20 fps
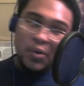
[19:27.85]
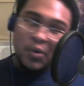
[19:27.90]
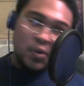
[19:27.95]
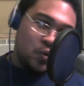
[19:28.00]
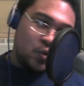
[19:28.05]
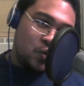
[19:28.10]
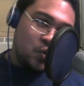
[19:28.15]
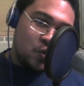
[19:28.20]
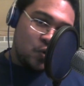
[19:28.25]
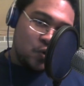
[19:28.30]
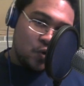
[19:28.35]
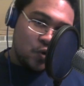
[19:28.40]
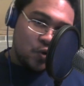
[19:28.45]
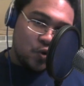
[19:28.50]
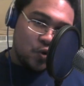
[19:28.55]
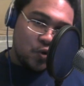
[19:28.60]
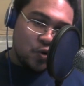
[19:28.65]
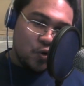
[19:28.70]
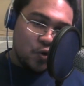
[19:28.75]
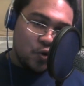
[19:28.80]

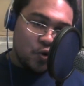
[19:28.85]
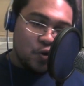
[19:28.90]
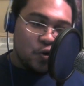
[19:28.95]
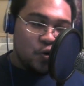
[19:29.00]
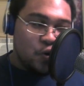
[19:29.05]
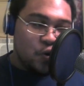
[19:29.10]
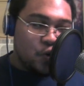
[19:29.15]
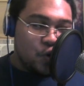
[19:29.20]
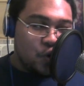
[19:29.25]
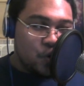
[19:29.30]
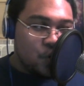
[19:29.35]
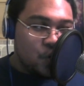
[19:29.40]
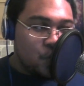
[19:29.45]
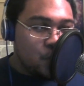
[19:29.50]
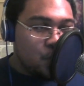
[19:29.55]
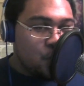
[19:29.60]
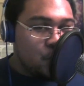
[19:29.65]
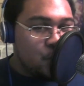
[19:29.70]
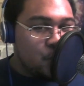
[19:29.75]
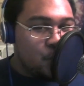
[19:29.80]

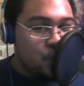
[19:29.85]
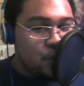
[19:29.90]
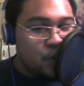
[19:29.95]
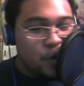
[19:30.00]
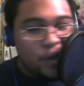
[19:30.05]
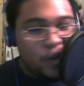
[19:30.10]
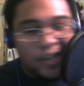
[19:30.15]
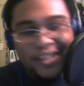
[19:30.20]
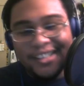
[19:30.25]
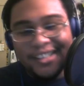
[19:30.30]
Ooh.